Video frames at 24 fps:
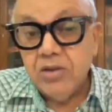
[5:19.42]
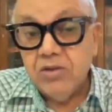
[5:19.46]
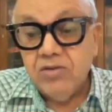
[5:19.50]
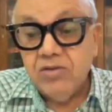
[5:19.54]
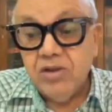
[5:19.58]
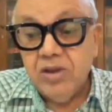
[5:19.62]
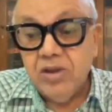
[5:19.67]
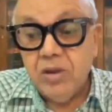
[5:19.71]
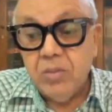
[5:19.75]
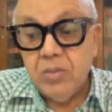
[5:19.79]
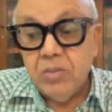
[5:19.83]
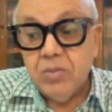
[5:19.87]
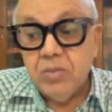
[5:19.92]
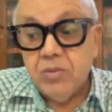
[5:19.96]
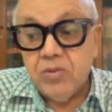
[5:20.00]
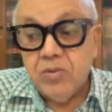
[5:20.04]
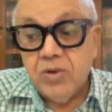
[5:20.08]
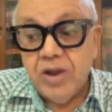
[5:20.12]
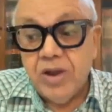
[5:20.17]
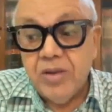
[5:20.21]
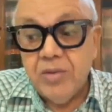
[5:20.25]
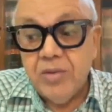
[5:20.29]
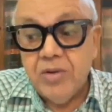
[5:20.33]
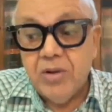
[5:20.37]
See
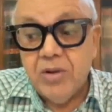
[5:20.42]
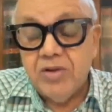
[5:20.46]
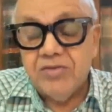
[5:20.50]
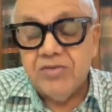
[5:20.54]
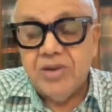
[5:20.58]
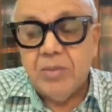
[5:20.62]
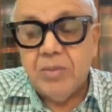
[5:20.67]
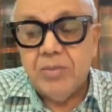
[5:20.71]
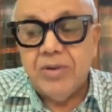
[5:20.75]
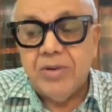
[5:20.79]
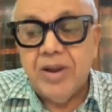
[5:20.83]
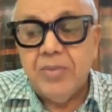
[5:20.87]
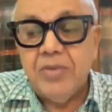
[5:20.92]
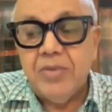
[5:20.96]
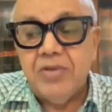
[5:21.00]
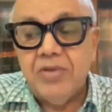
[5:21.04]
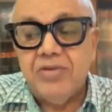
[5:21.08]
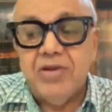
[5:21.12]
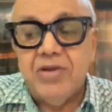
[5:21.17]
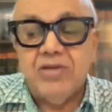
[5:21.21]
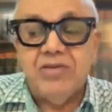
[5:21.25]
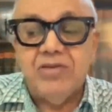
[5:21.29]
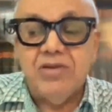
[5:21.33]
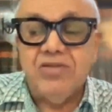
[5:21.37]
why? Because sometimes the
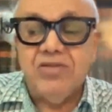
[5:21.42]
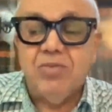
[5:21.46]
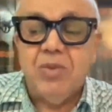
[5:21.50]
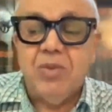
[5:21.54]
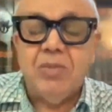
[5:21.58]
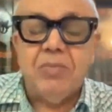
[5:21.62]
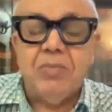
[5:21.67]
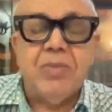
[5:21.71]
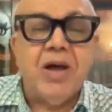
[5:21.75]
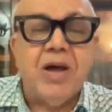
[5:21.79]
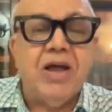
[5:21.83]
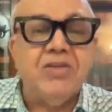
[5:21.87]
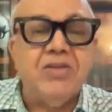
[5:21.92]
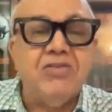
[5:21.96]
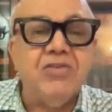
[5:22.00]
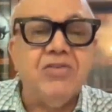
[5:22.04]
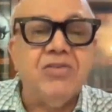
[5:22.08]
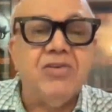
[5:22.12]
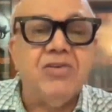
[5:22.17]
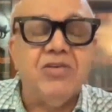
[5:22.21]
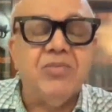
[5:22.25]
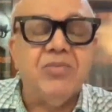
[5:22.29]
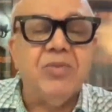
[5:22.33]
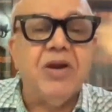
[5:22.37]
judges may pass
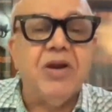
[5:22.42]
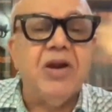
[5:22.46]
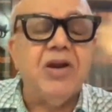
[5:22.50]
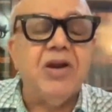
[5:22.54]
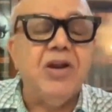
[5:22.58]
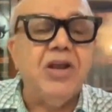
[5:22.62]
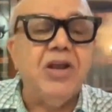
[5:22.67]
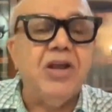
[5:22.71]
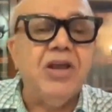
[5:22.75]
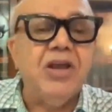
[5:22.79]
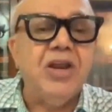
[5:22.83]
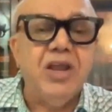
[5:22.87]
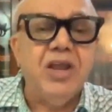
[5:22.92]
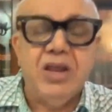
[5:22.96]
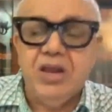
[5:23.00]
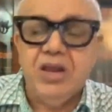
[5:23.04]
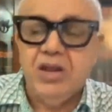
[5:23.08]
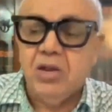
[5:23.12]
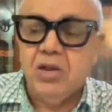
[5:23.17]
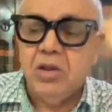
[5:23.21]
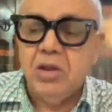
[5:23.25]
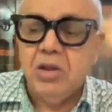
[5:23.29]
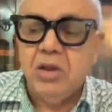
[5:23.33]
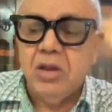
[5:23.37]
judgment and
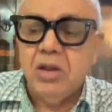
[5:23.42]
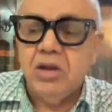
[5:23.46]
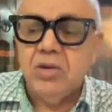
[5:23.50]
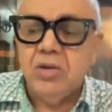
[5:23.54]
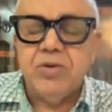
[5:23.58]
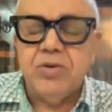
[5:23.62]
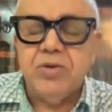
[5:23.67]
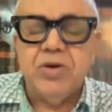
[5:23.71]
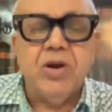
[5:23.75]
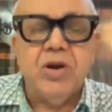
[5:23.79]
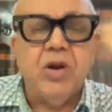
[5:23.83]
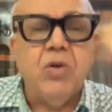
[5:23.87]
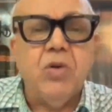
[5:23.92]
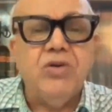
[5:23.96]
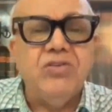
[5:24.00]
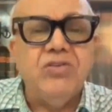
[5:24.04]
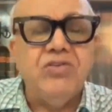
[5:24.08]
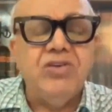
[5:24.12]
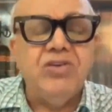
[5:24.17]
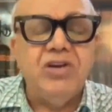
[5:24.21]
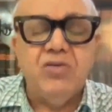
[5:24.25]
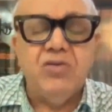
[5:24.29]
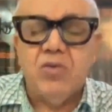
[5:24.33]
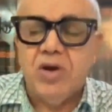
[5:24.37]
decree,
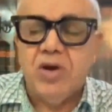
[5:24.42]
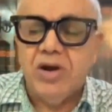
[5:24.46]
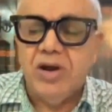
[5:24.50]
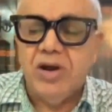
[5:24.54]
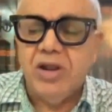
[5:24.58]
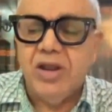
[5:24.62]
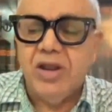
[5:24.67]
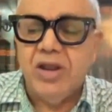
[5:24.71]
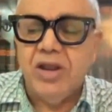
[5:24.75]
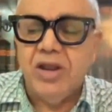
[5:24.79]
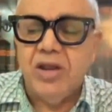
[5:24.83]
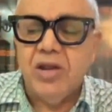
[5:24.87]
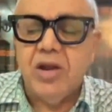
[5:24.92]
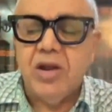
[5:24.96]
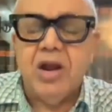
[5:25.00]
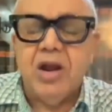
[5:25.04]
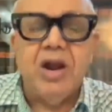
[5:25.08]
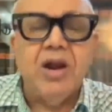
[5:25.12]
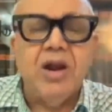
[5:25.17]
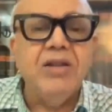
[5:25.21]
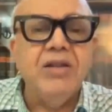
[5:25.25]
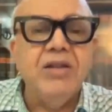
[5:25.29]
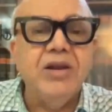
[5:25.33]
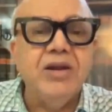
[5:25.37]
pronounce it one day,
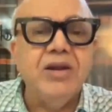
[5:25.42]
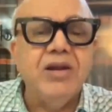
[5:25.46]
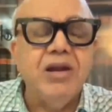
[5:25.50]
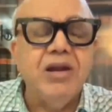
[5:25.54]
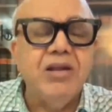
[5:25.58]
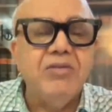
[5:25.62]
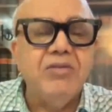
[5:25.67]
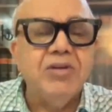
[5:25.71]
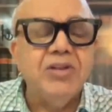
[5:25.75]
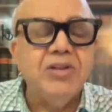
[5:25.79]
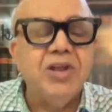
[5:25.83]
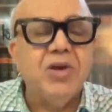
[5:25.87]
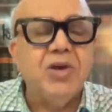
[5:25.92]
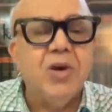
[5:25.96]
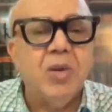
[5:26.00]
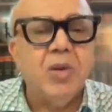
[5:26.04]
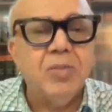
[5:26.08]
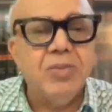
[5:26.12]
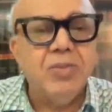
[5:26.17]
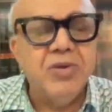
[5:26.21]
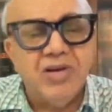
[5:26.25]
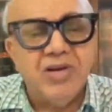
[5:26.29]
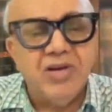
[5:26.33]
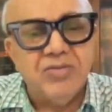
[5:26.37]
and they deliver the
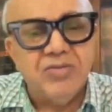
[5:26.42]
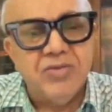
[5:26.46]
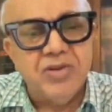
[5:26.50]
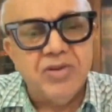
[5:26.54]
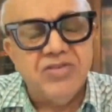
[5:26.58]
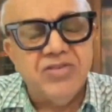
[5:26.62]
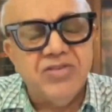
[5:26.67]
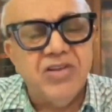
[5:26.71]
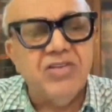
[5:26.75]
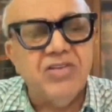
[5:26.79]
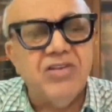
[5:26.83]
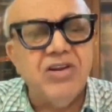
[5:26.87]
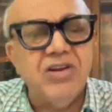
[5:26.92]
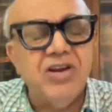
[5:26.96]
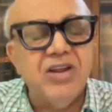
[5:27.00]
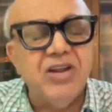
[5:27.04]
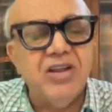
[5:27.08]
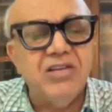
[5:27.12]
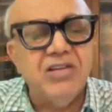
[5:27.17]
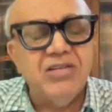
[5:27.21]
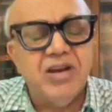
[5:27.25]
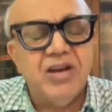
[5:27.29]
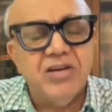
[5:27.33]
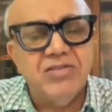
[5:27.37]
copies after 60
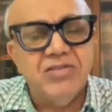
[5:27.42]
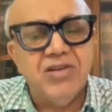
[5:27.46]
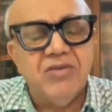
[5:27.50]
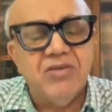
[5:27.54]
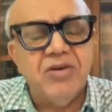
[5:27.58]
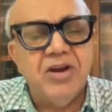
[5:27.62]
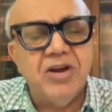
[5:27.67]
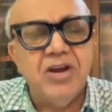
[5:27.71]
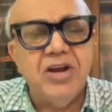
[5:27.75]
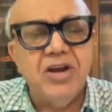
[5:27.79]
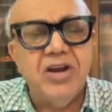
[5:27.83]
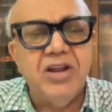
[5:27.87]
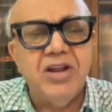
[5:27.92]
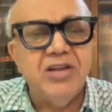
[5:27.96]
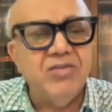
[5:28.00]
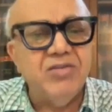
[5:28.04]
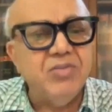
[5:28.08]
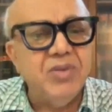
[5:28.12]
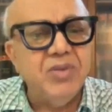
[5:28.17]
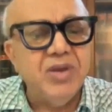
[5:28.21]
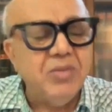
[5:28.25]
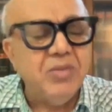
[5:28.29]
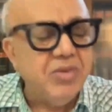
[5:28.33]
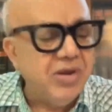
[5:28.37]
days, at 70 days,
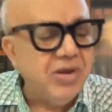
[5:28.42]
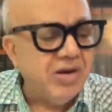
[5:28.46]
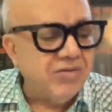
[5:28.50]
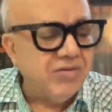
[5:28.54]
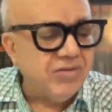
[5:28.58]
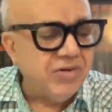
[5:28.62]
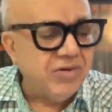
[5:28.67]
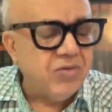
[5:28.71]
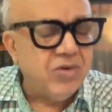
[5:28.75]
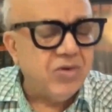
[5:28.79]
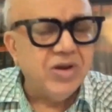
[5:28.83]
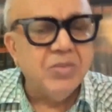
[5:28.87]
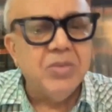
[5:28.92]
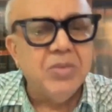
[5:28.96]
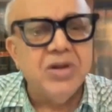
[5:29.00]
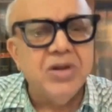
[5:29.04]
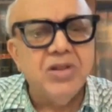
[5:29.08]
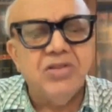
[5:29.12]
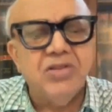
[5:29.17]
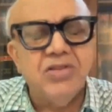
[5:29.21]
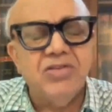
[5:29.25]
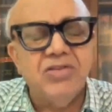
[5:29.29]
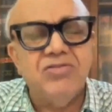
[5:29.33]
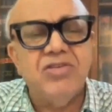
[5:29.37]
maybe after 1
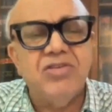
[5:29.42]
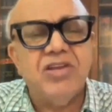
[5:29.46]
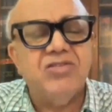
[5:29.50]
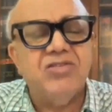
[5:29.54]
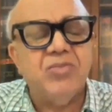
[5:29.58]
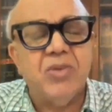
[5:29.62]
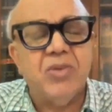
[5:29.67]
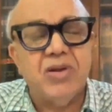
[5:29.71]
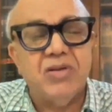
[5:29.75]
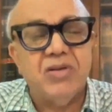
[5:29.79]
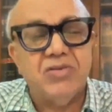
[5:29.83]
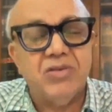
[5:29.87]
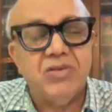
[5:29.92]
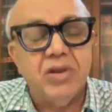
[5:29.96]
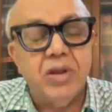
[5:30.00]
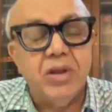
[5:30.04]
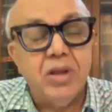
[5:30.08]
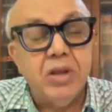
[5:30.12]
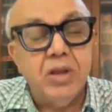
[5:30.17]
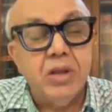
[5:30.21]
month, 6 months.